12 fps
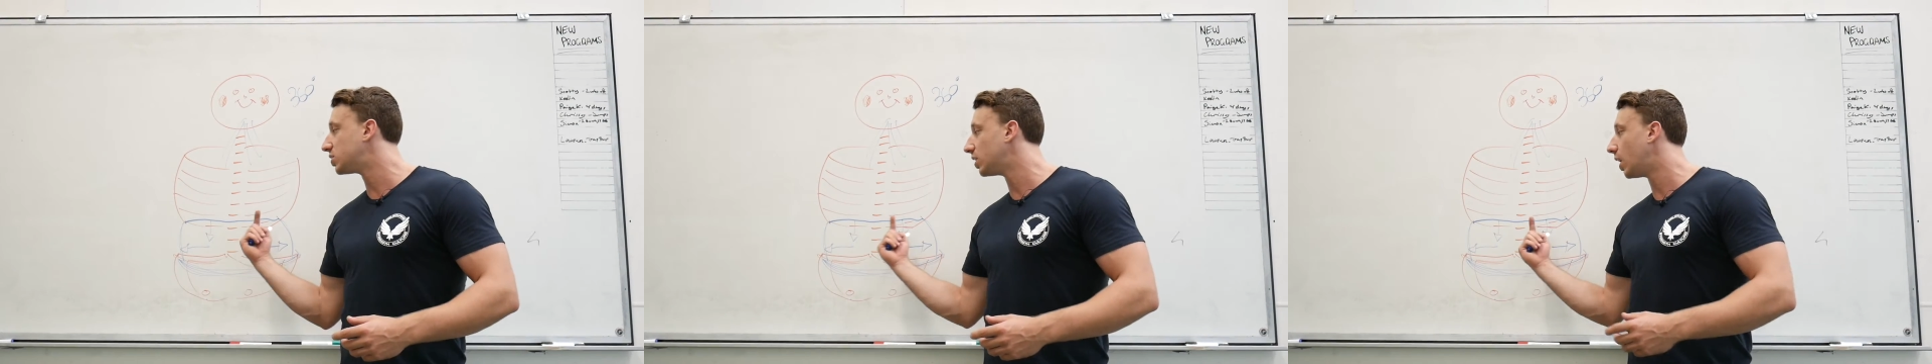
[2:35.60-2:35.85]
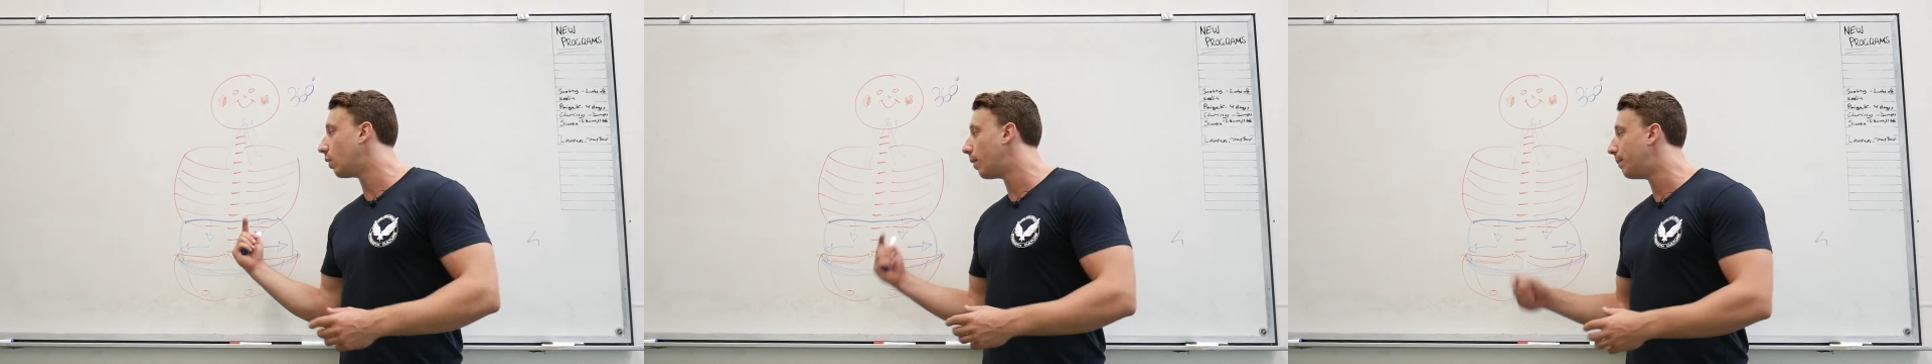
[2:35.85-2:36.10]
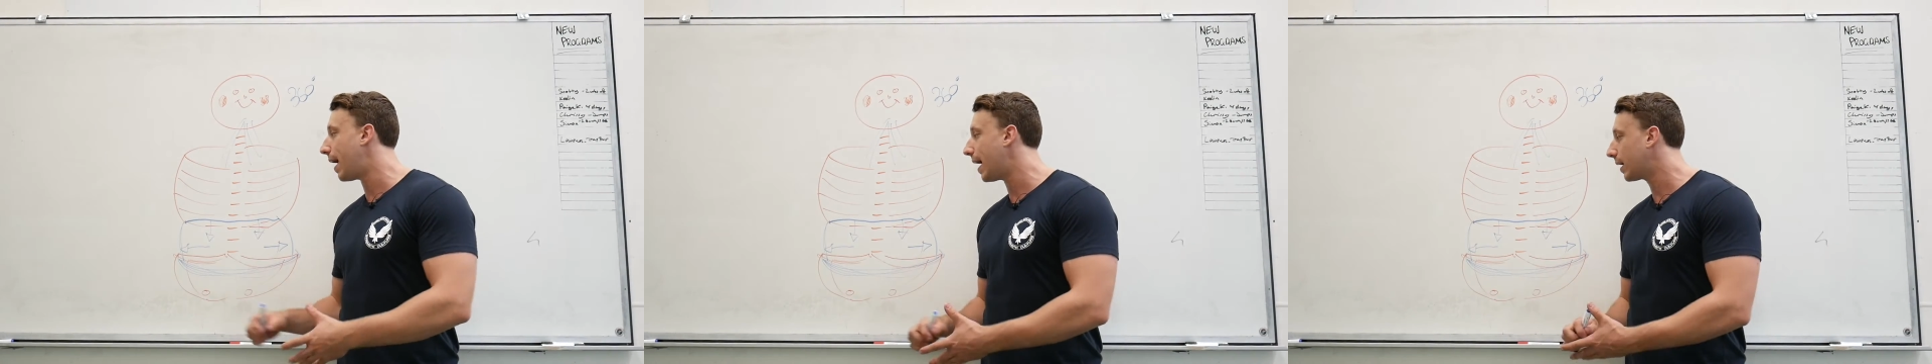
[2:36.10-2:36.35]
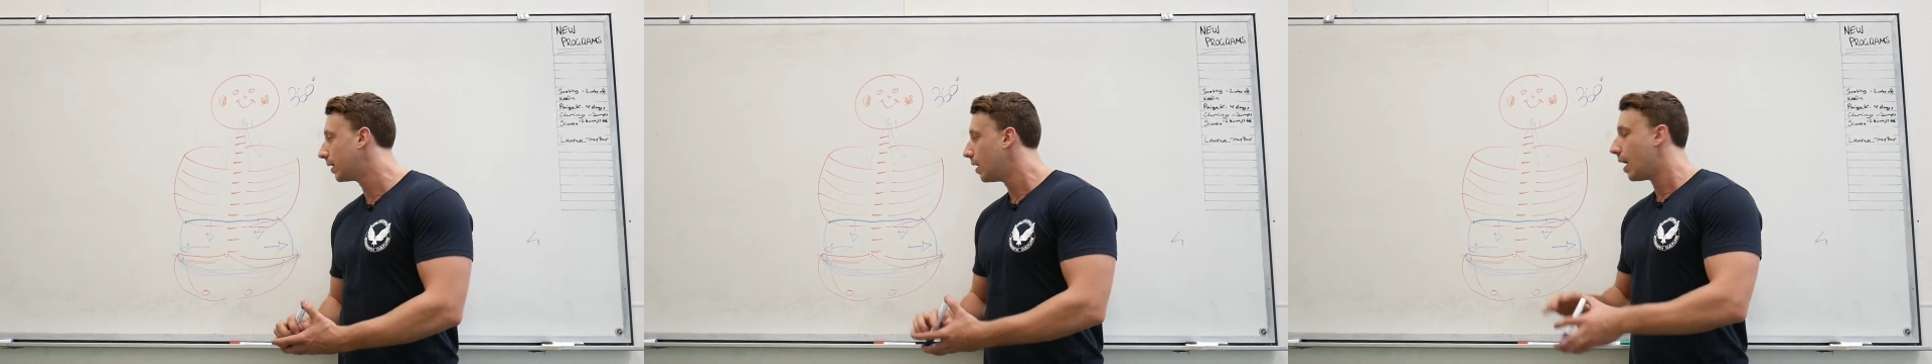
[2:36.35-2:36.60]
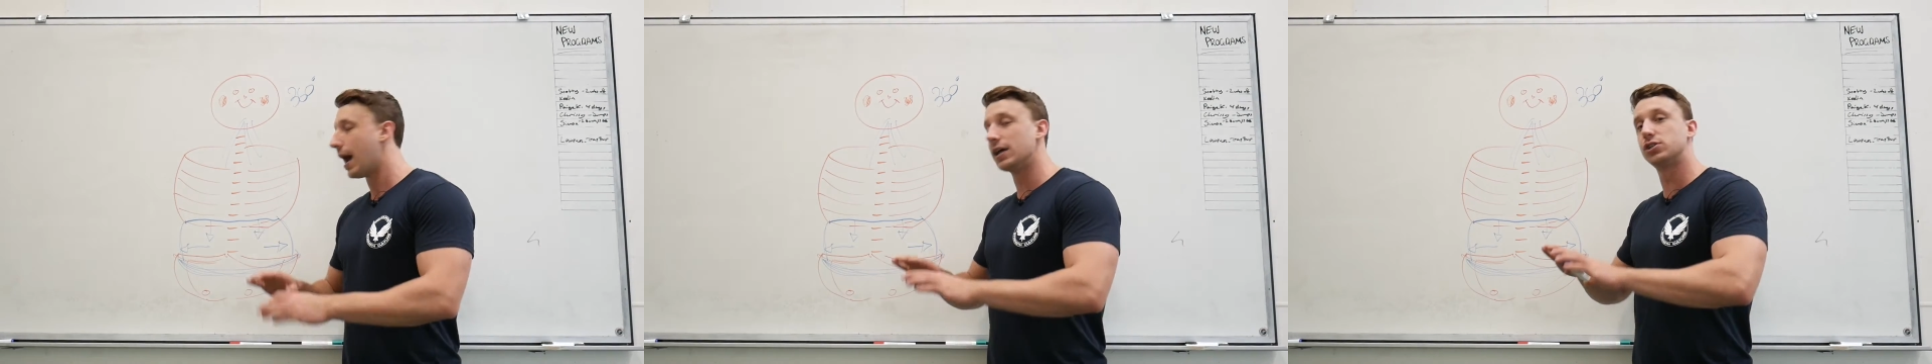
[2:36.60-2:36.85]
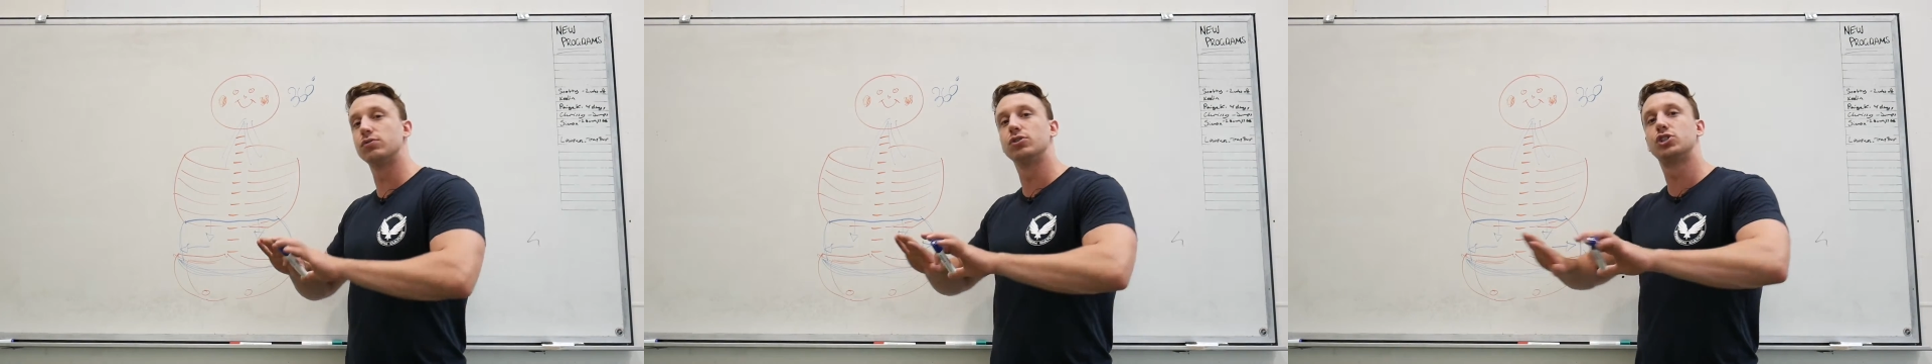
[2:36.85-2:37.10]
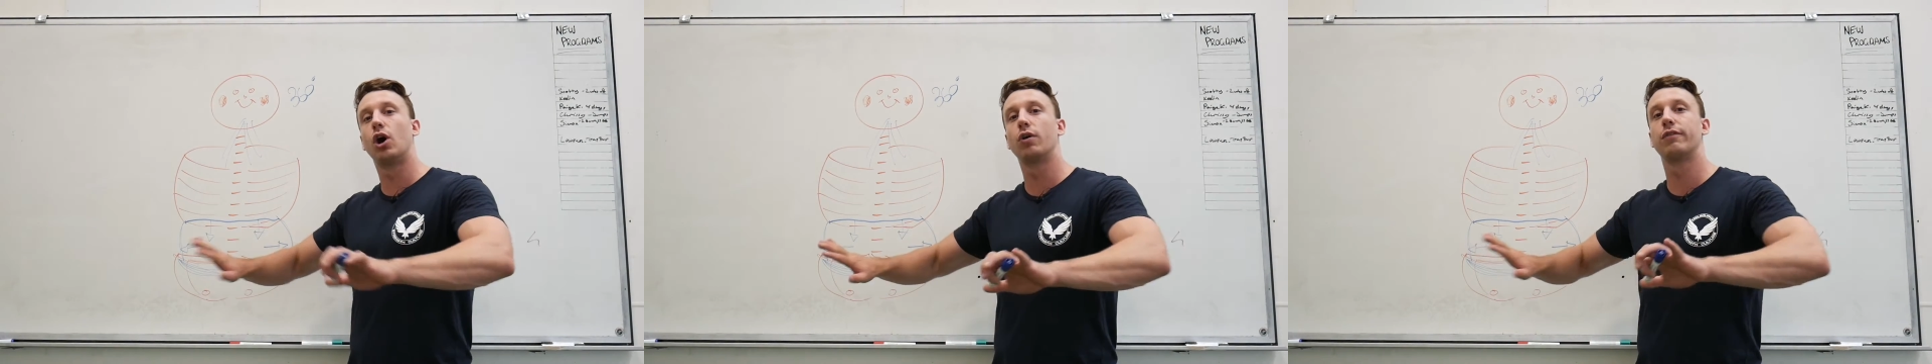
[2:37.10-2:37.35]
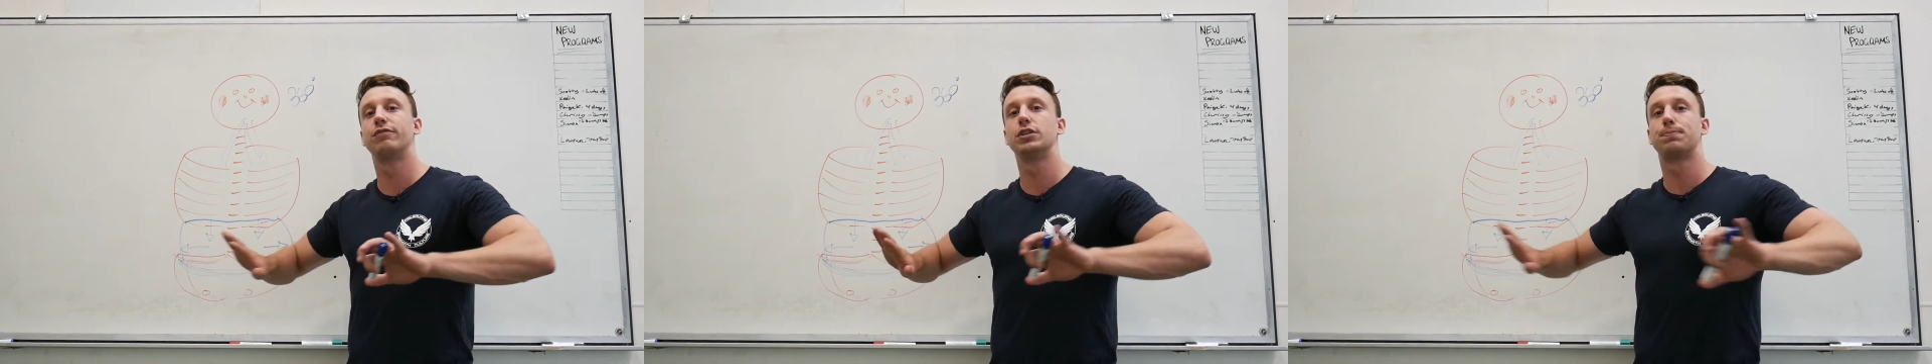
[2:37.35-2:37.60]
the lower back as a result
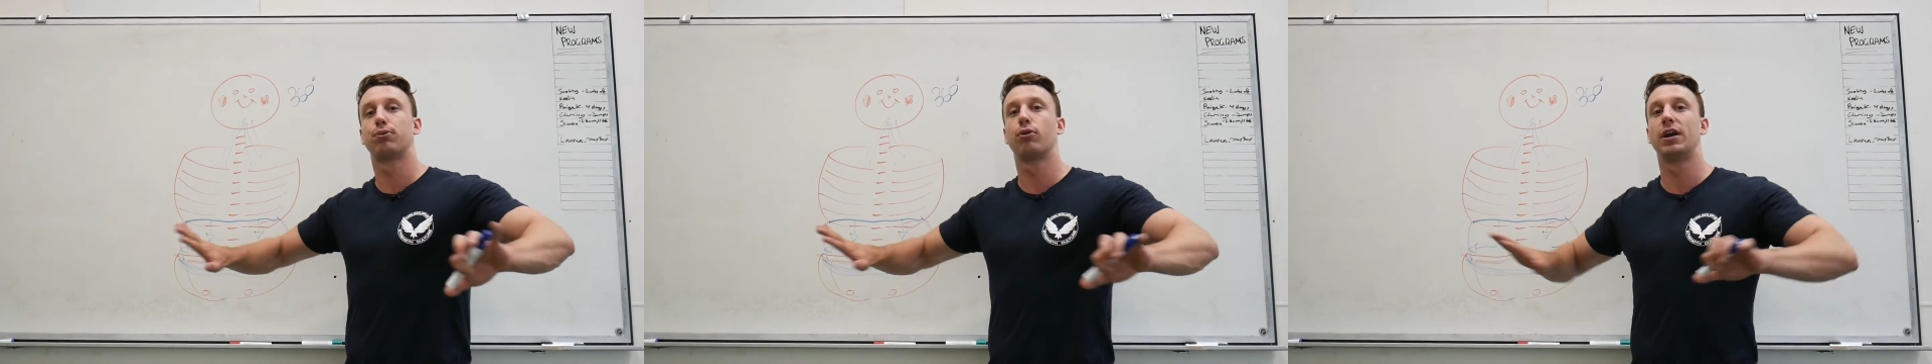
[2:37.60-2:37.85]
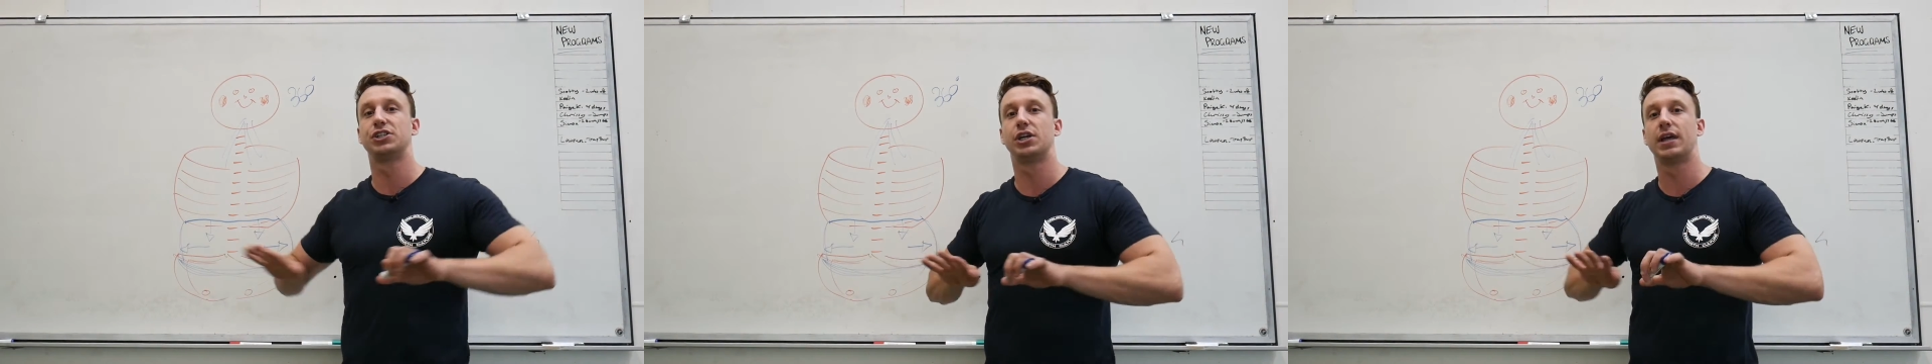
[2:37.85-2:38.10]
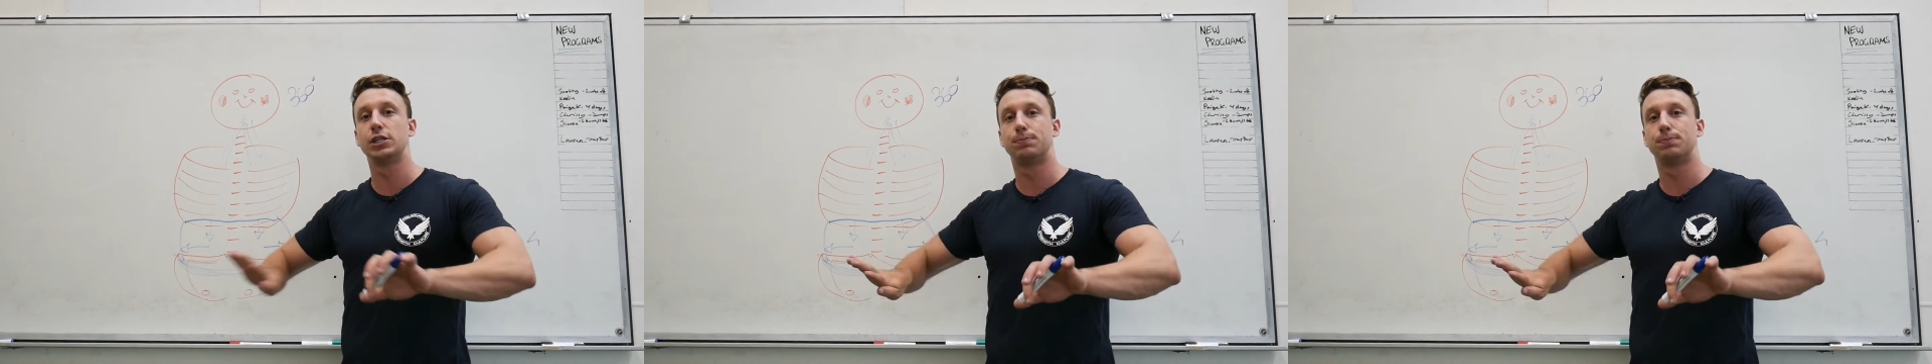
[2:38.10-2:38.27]
of this pressure that is